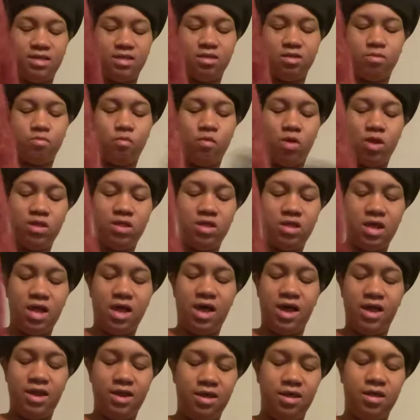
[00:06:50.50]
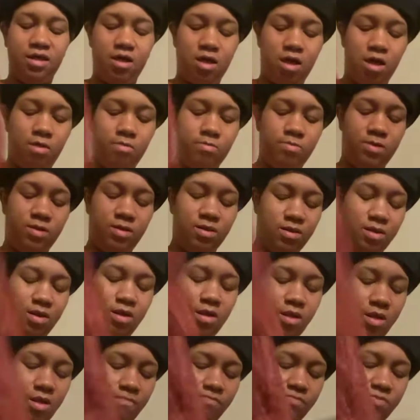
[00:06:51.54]
one side, come
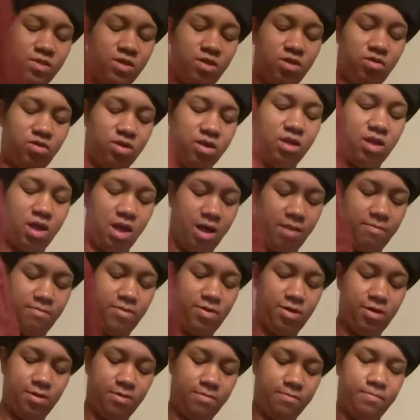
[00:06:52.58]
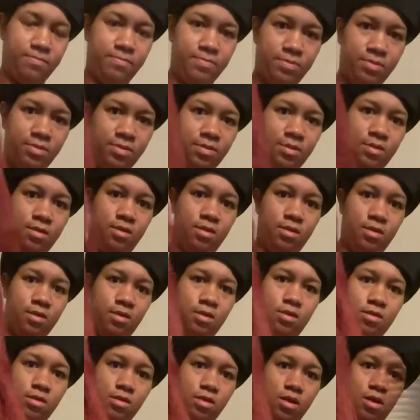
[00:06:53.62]
to the top.
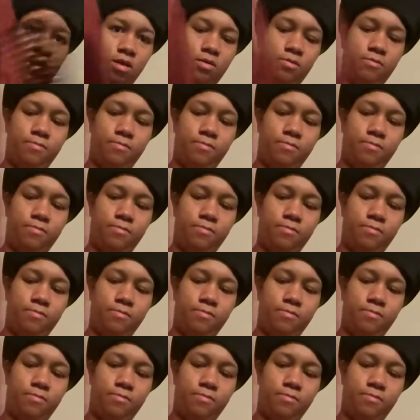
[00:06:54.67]
So,